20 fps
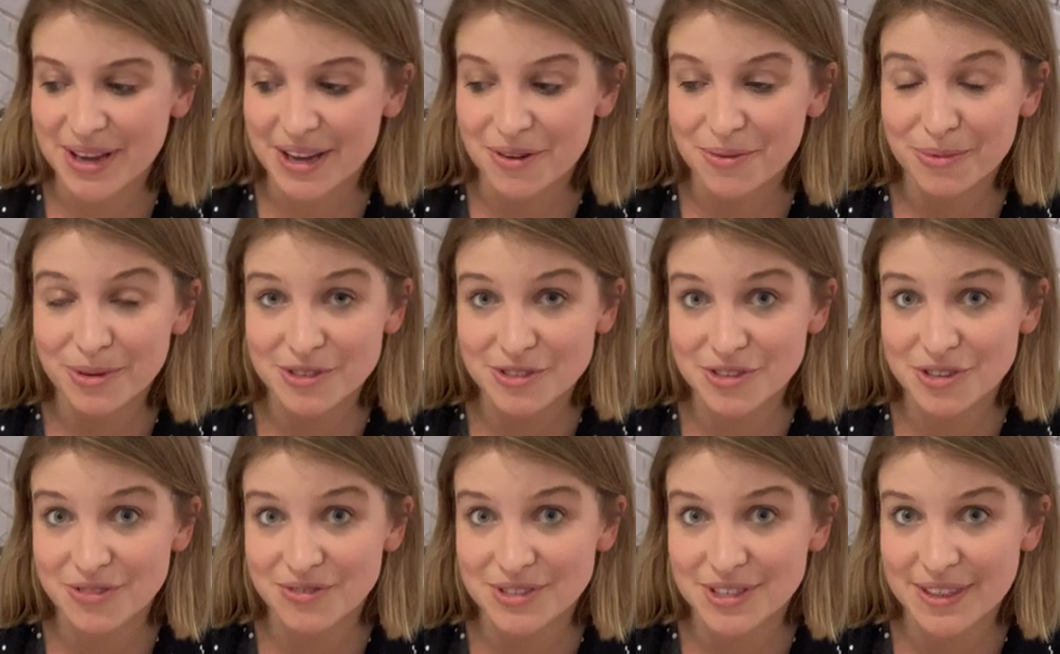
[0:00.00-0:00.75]
And
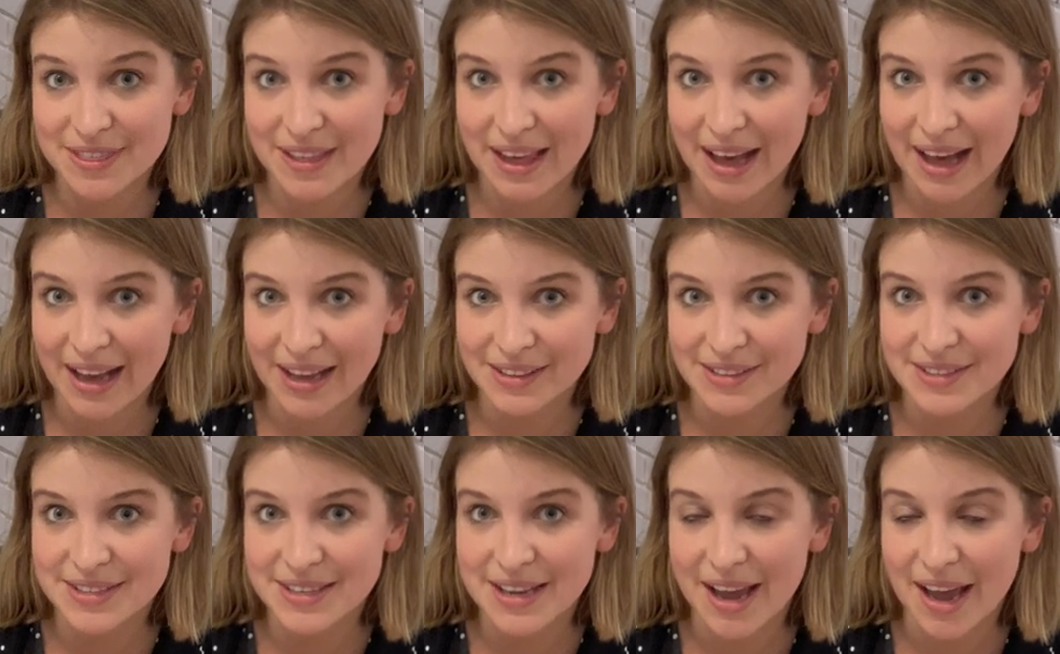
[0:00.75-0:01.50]
once you've done
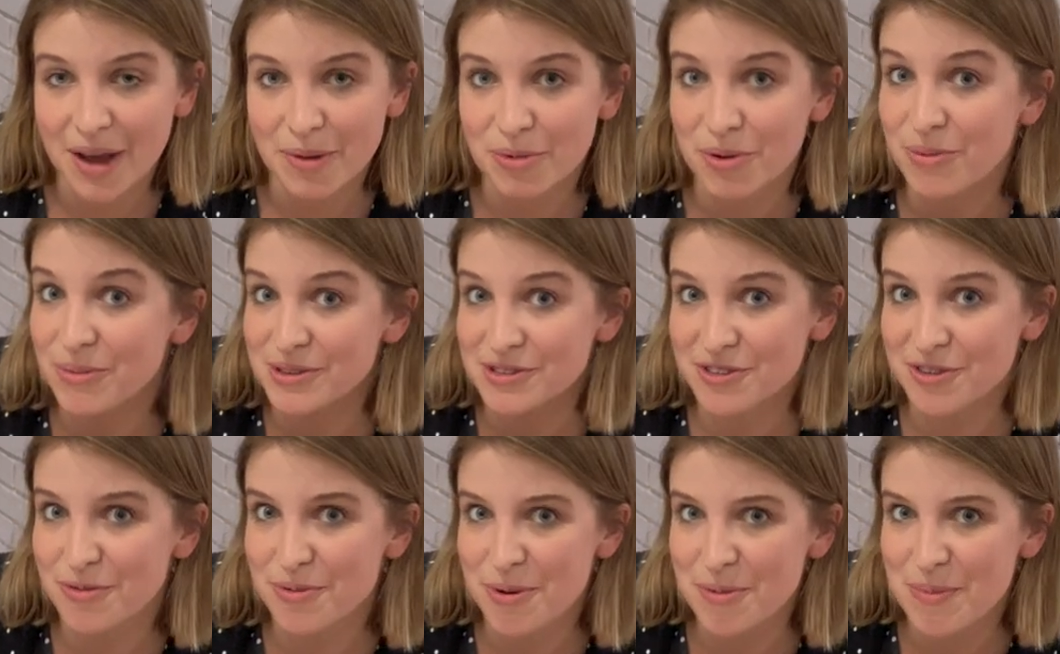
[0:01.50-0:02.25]
that, um, or once
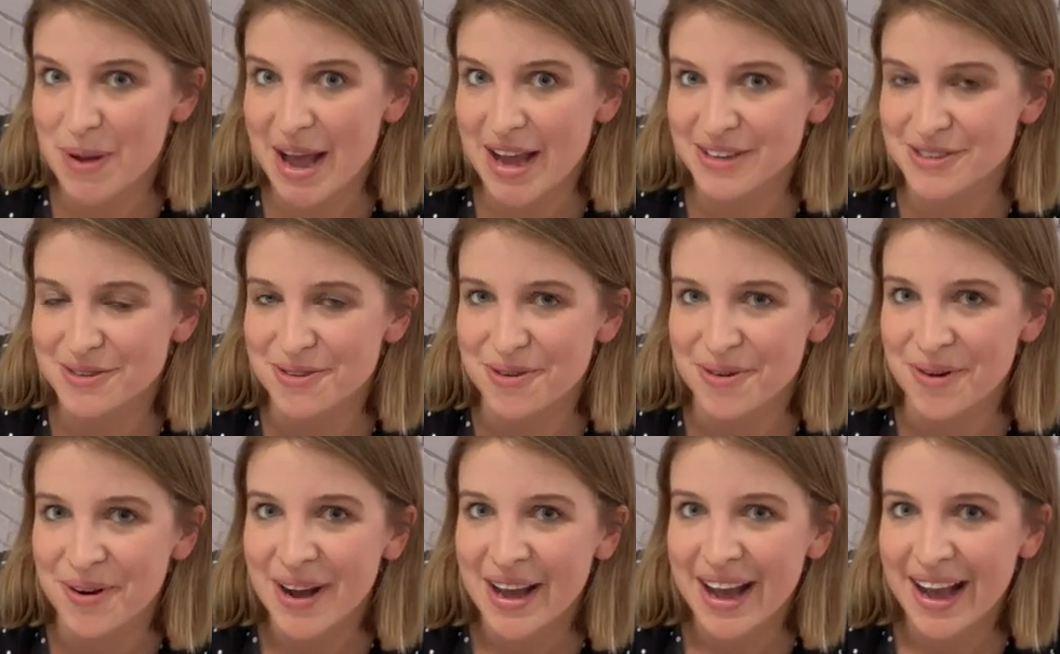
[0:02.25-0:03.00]
you've prepared
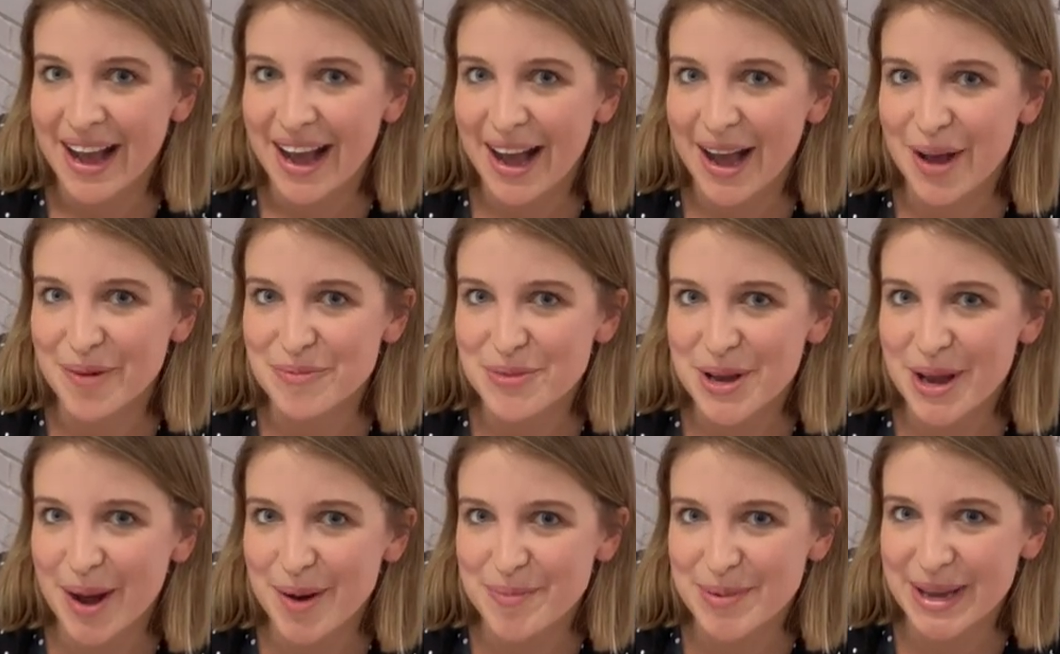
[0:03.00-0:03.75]
your um,
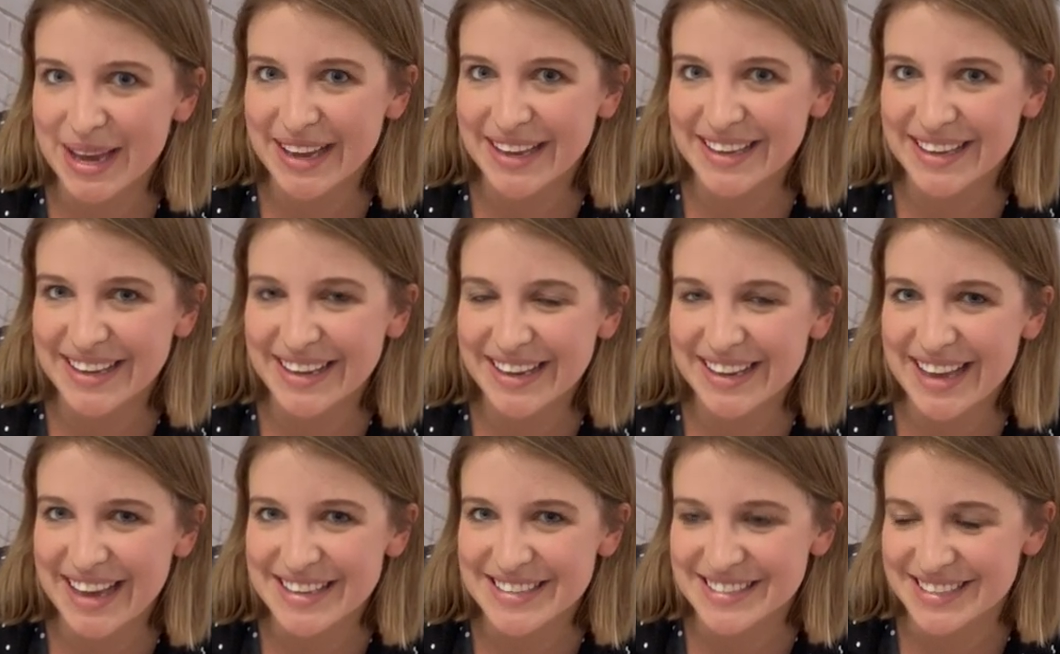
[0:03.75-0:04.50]
cupcake
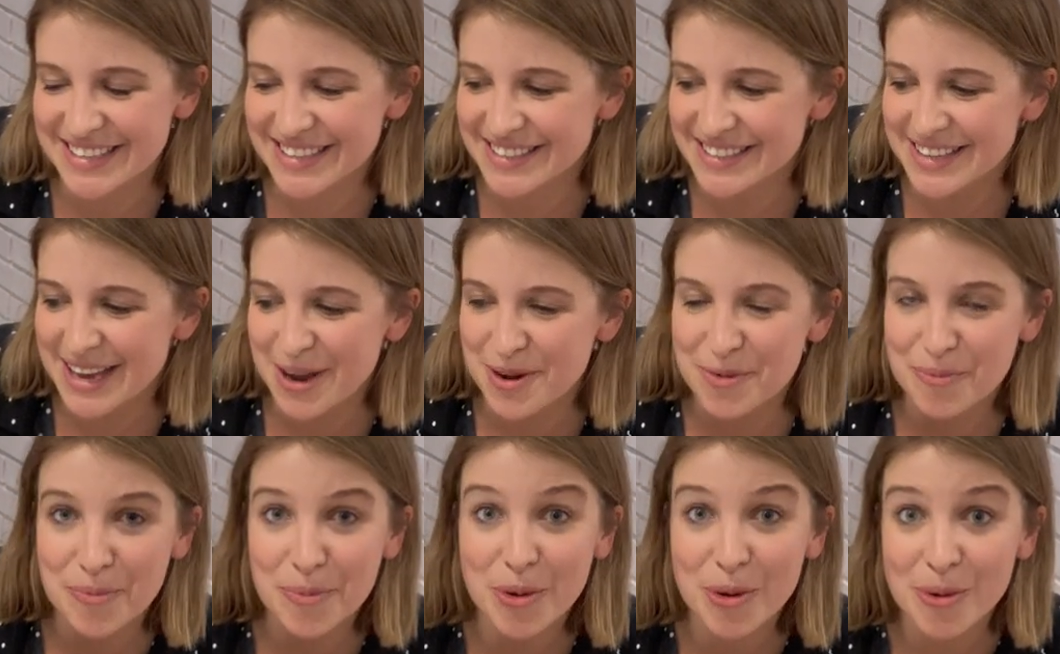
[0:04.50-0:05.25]
cases
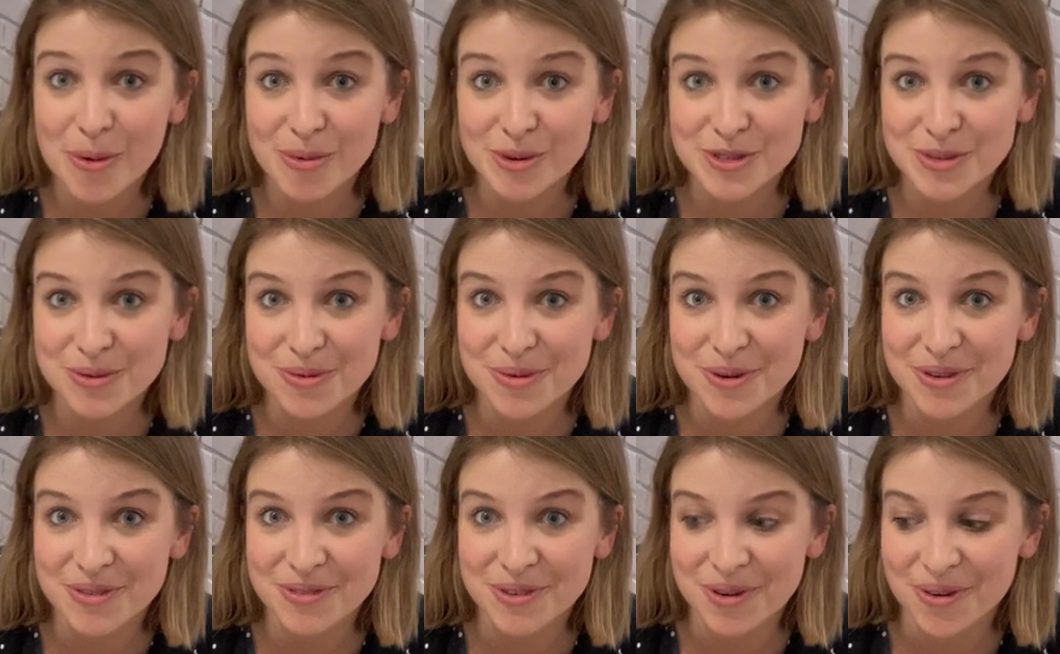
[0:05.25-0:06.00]
and poured all
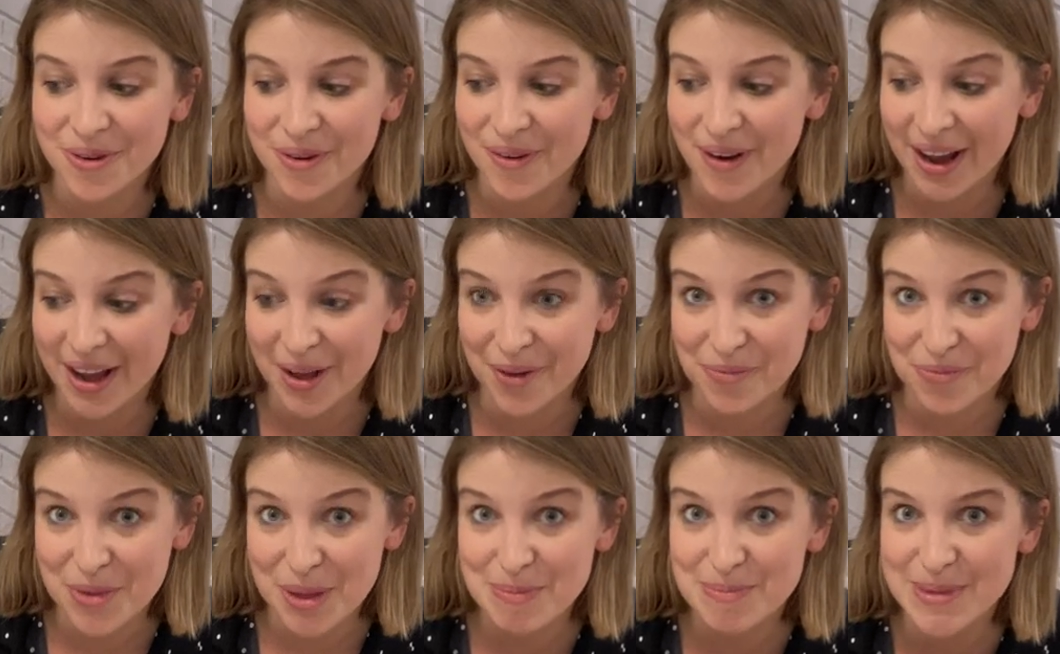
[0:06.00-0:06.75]
of your
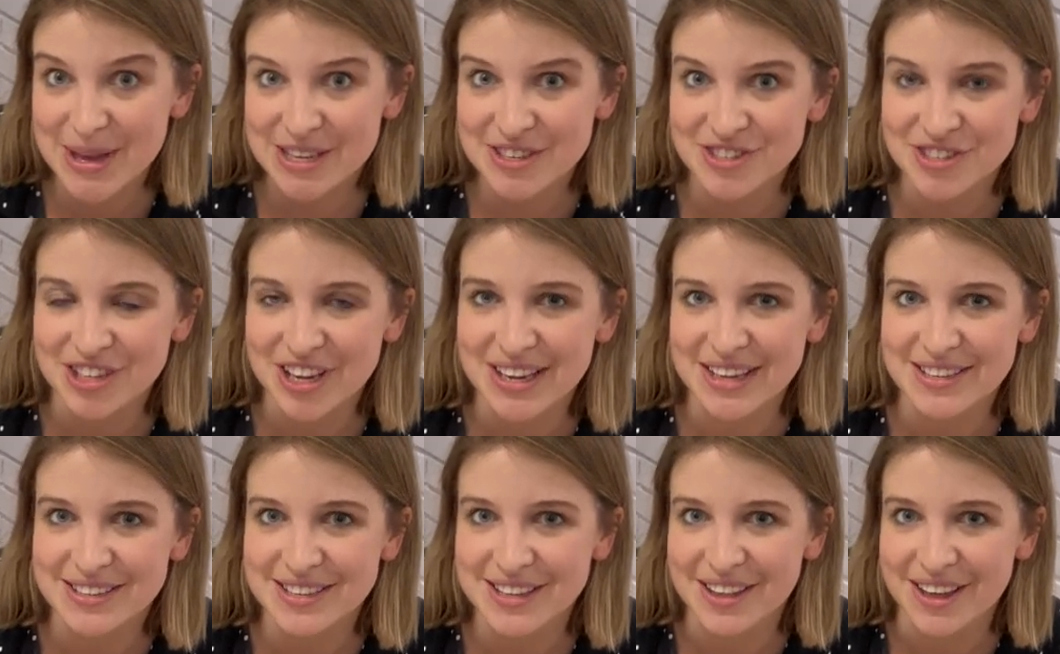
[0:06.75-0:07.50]
um, mixture
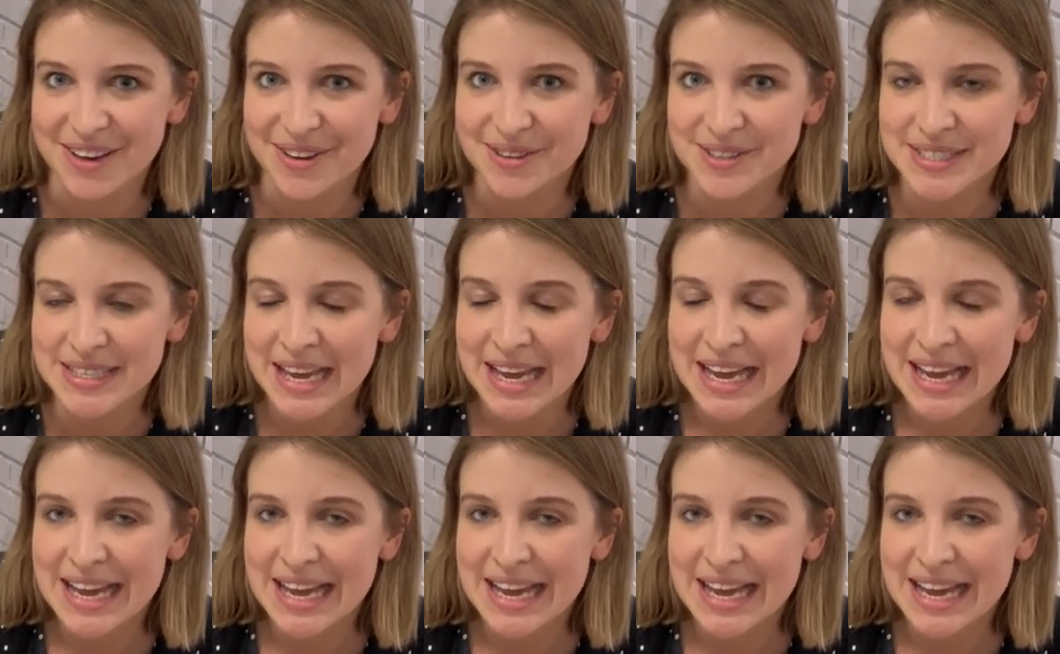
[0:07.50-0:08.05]
into those,